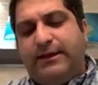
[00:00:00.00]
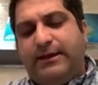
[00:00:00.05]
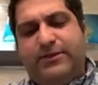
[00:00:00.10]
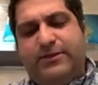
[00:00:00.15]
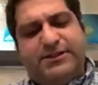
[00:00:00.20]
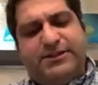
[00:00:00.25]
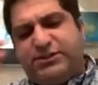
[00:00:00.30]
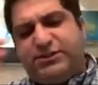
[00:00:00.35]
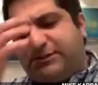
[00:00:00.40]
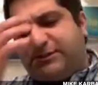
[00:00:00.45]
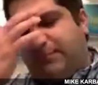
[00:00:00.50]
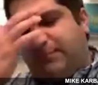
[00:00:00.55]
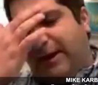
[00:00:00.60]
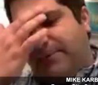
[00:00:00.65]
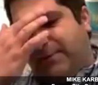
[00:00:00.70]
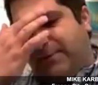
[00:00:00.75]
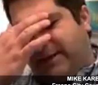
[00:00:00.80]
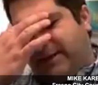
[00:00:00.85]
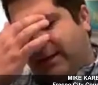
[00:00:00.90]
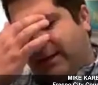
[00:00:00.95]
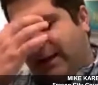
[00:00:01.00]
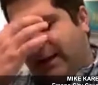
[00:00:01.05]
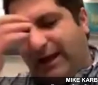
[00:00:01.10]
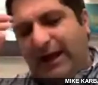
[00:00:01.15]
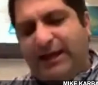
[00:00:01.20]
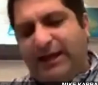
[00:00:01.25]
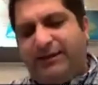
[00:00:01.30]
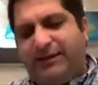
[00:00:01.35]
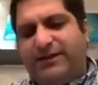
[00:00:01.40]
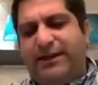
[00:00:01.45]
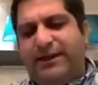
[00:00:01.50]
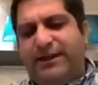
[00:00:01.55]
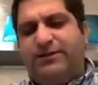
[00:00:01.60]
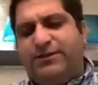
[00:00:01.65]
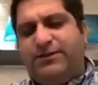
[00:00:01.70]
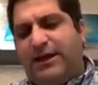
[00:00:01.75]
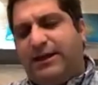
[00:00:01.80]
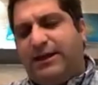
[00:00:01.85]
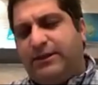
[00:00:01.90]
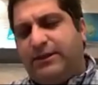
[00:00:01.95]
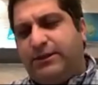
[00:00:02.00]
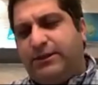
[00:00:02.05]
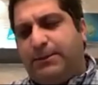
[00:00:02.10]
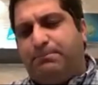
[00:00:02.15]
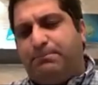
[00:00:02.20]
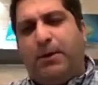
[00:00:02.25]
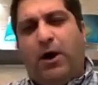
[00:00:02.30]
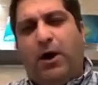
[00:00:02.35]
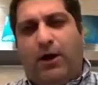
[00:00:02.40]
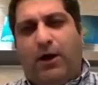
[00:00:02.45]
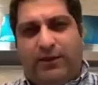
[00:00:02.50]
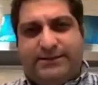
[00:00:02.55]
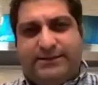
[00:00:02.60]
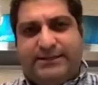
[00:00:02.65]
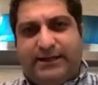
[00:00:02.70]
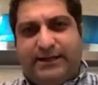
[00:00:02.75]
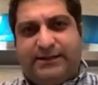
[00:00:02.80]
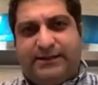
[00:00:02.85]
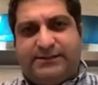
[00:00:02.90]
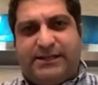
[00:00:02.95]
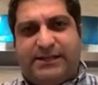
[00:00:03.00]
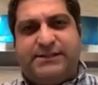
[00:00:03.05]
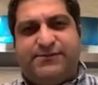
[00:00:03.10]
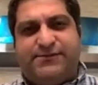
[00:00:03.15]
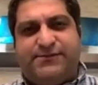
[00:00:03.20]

And this is just my opinion. I, I think that the politics